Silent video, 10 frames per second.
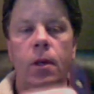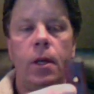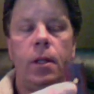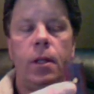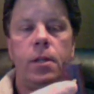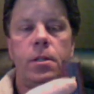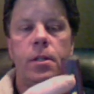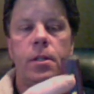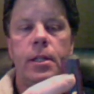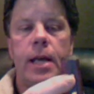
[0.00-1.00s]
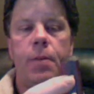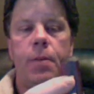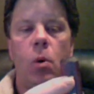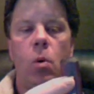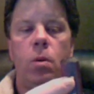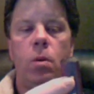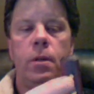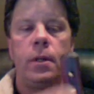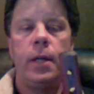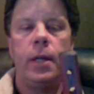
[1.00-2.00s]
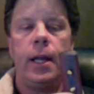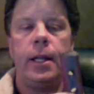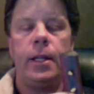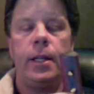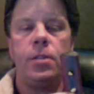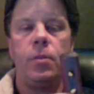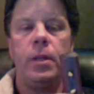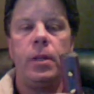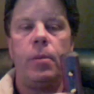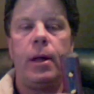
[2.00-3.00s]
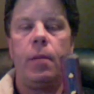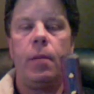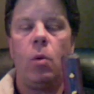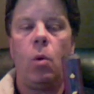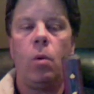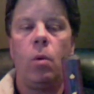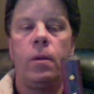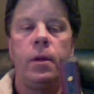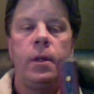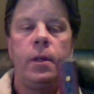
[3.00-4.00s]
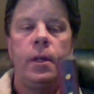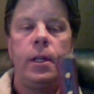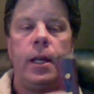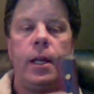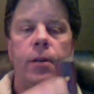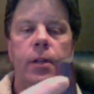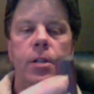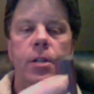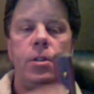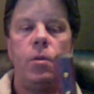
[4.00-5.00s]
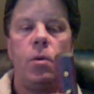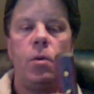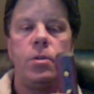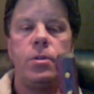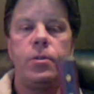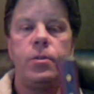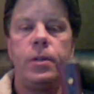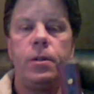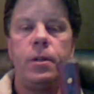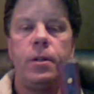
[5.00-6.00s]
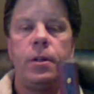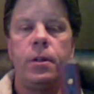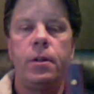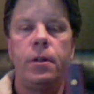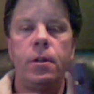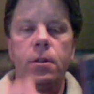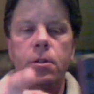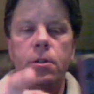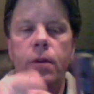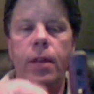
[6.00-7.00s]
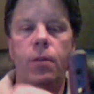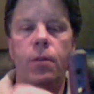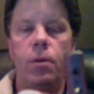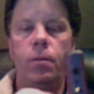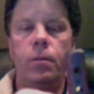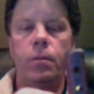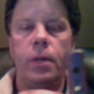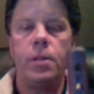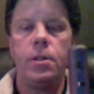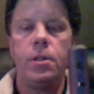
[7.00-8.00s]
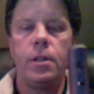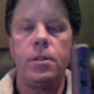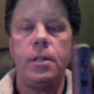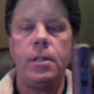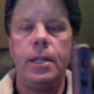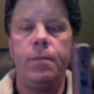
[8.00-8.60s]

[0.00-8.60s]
This is the top hole, and then this will be the bottom hole. Now these two holes are drilled straight through, as you can see,